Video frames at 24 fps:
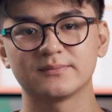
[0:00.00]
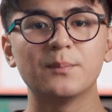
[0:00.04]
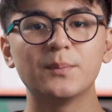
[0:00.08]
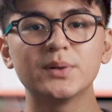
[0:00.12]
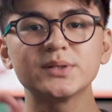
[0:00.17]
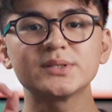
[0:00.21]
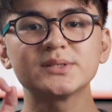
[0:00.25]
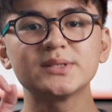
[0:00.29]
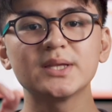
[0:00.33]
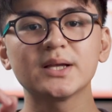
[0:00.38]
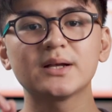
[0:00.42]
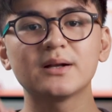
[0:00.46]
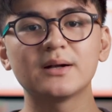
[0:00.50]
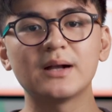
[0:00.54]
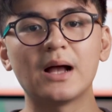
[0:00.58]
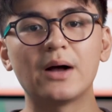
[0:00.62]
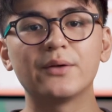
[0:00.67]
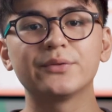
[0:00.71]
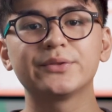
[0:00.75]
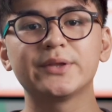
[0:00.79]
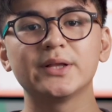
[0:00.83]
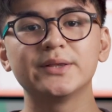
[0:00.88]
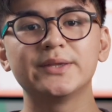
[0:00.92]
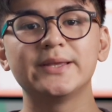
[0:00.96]
But stick
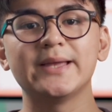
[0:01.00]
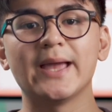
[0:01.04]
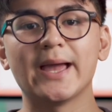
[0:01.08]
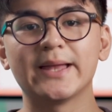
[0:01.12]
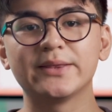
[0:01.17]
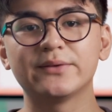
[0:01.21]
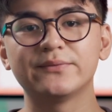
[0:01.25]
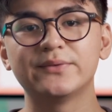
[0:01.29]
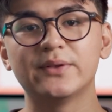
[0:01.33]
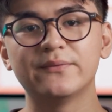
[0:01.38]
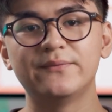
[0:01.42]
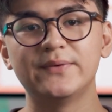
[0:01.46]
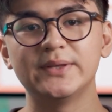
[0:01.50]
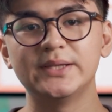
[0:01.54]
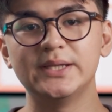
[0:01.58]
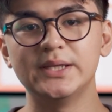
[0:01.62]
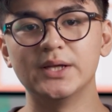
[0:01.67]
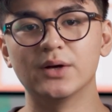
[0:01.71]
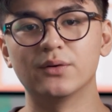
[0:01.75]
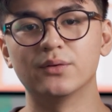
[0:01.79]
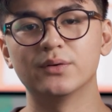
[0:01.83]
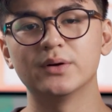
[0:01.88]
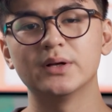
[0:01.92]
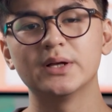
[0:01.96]
around till the end of the
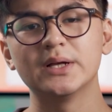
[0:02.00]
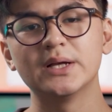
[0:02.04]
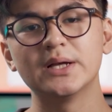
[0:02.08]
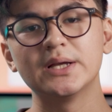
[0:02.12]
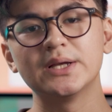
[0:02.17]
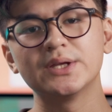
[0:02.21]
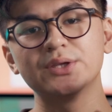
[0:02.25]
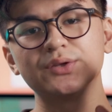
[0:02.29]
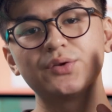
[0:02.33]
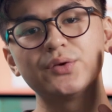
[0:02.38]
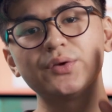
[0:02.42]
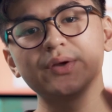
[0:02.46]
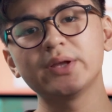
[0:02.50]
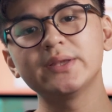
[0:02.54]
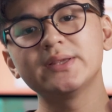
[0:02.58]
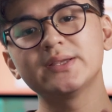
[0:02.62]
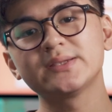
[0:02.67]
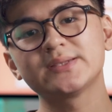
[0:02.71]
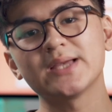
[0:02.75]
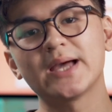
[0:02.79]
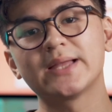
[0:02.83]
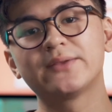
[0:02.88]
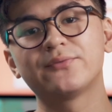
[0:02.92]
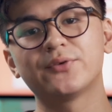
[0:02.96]
video so you can
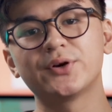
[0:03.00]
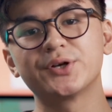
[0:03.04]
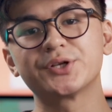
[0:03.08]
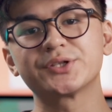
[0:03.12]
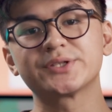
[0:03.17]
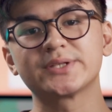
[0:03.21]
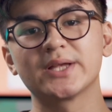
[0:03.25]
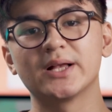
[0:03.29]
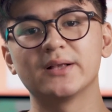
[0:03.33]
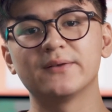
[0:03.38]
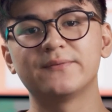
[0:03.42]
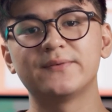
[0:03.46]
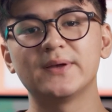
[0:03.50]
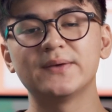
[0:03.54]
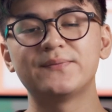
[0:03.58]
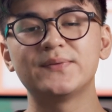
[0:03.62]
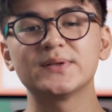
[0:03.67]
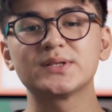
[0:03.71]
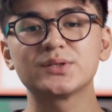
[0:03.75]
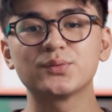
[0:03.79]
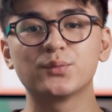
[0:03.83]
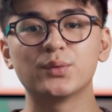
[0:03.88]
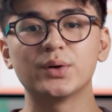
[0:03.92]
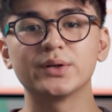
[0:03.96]
decide for yourself if
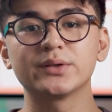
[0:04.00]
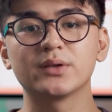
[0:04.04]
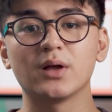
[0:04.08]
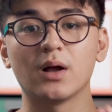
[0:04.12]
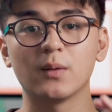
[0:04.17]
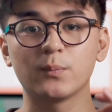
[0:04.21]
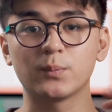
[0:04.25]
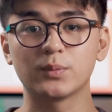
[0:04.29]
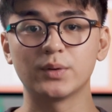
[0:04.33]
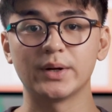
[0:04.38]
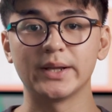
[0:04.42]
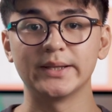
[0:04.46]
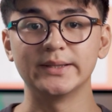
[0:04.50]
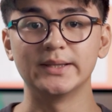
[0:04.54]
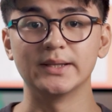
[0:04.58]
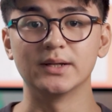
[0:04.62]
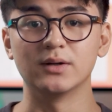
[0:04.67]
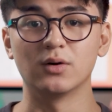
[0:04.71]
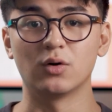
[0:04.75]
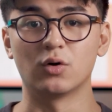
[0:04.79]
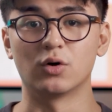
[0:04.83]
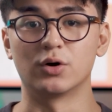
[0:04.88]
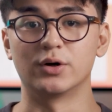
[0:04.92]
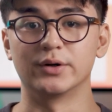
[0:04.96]
it's worth
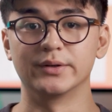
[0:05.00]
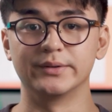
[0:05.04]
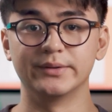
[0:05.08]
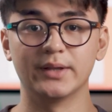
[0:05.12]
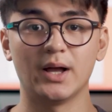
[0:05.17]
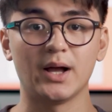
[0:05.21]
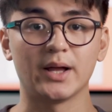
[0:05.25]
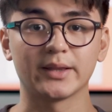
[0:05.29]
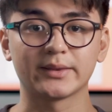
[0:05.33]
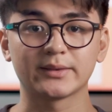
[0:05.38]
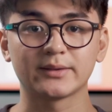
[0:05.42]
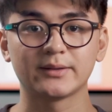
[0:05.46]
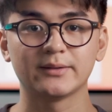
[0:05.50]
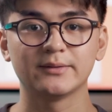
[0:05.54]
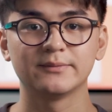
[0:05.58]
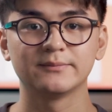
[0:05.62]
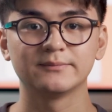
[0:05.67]
upgrading or not.